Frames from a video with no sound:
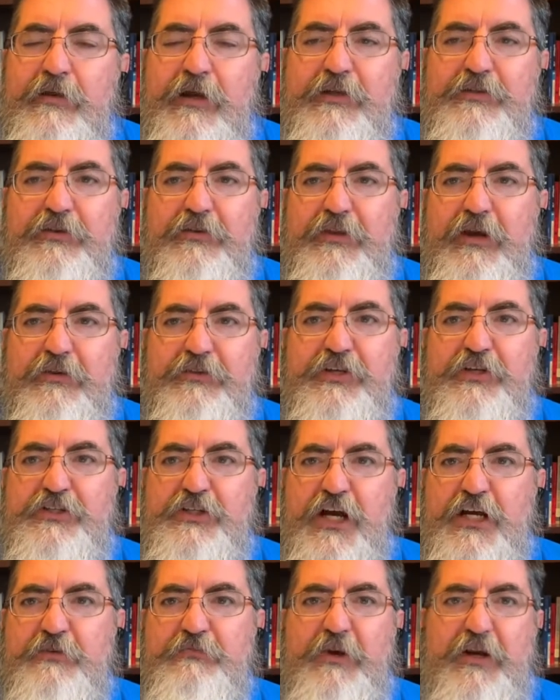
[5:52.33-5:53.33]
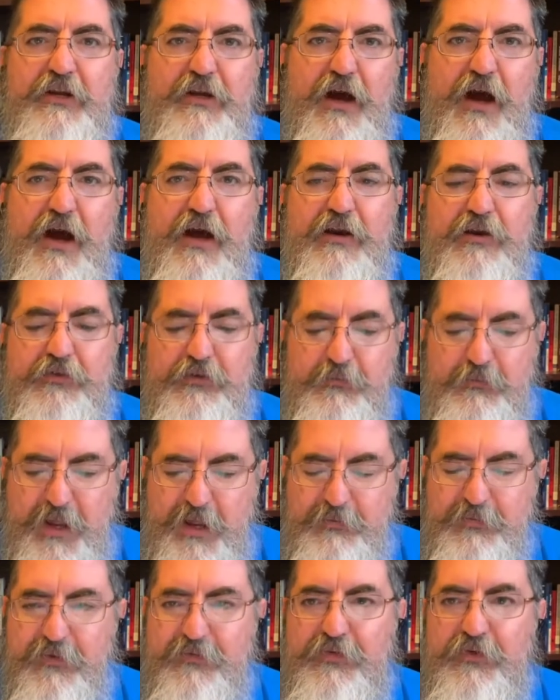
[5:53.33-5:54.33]
And so there's a judgment of God on the
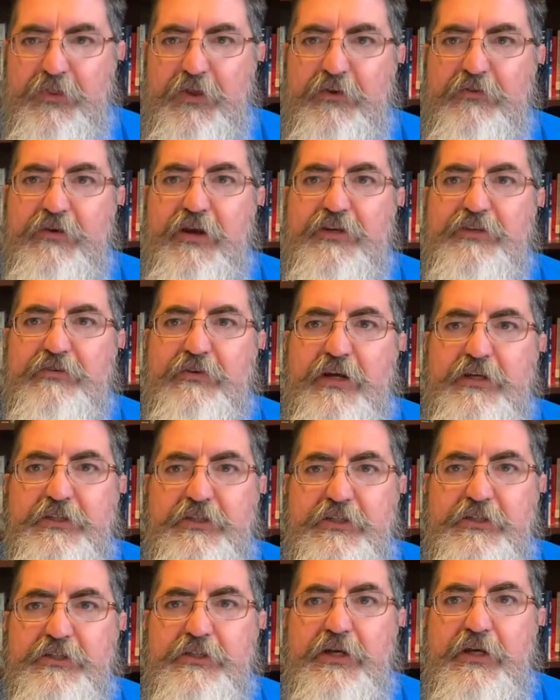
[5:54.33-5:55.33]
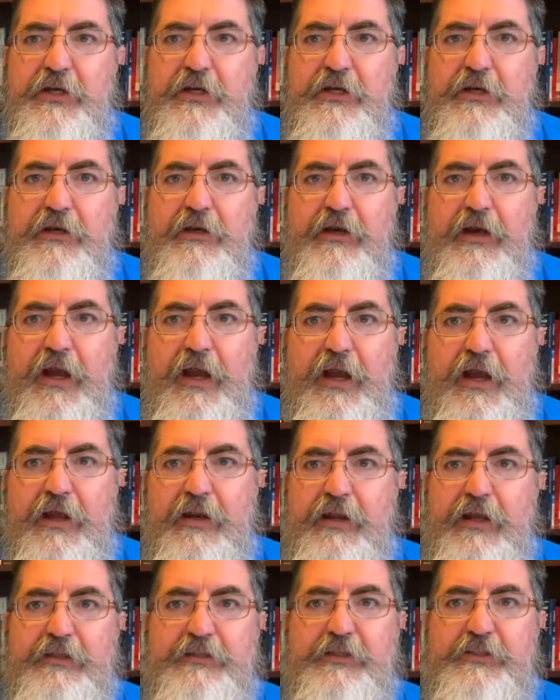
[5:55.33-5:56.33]
people for their transgressions,
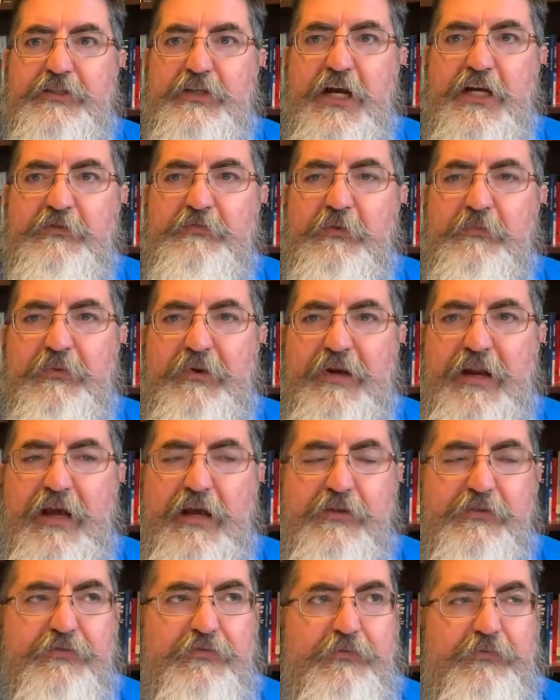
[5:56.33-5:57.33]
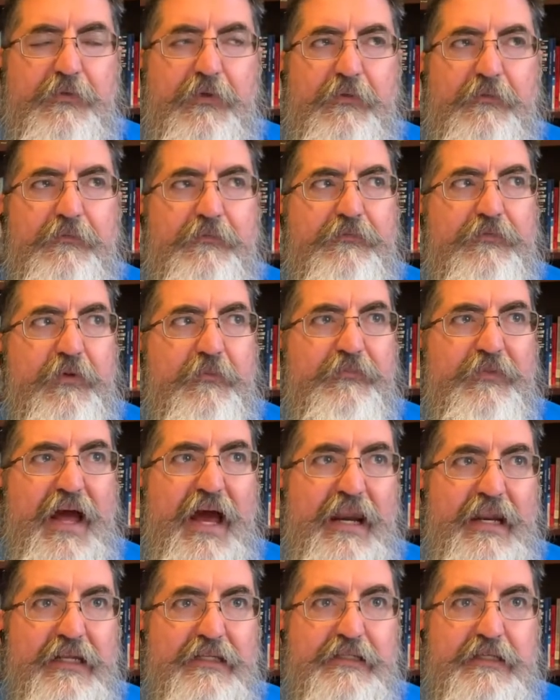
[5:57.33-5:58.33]
and it's a judgment pronounced from
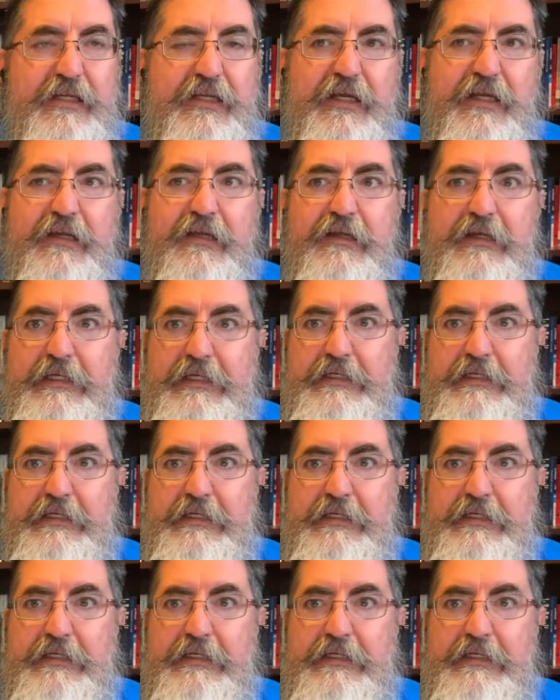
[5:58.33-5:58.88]
that incident